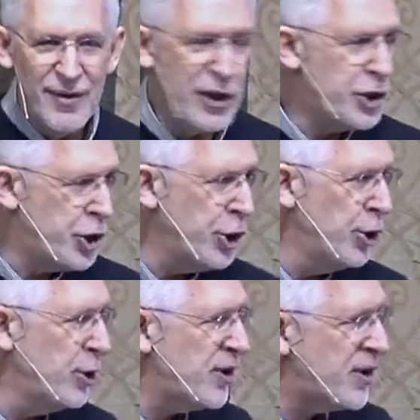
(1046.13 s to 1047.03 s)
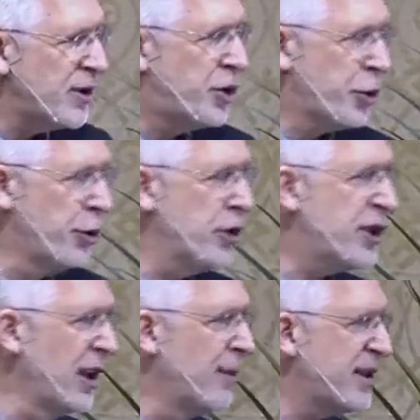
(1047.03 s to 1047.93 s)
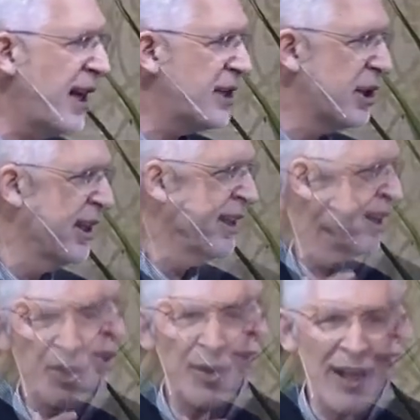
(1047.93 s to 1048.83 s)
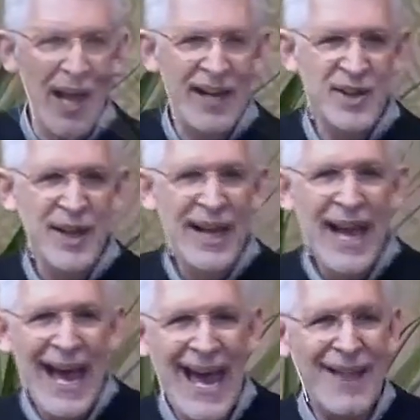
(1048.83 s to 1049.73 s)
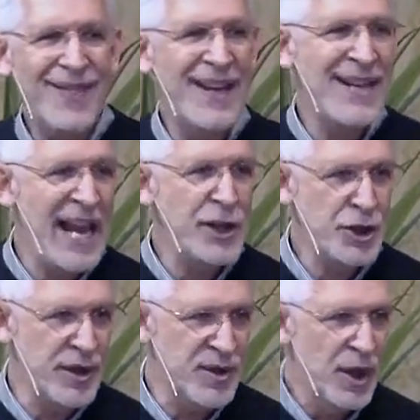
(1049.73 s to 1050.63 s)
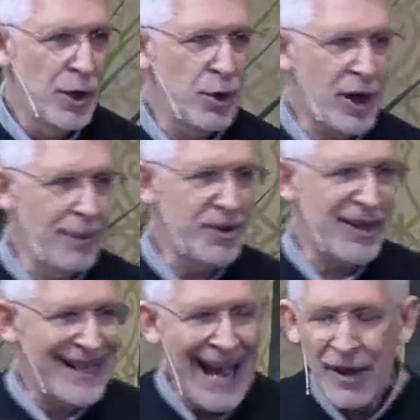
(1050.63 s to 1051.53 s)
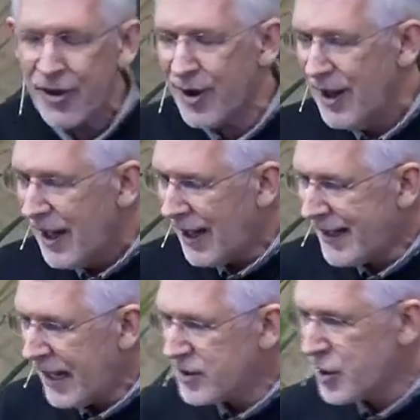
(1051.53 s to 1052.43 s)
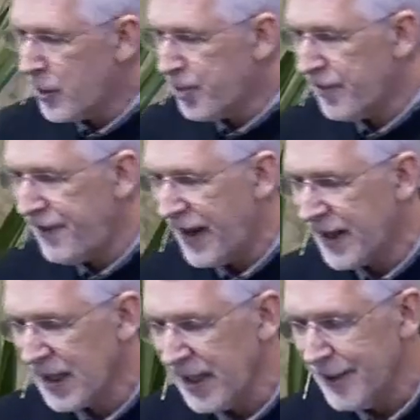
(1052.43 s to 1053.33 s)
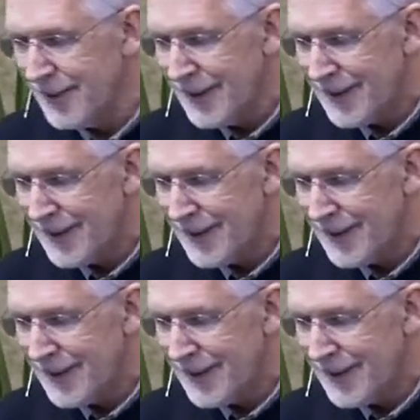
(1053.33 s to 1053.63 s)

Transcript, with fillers: the Jews, Jerusalem essentially, Israelites, and the nations who come to gather against her prophetically.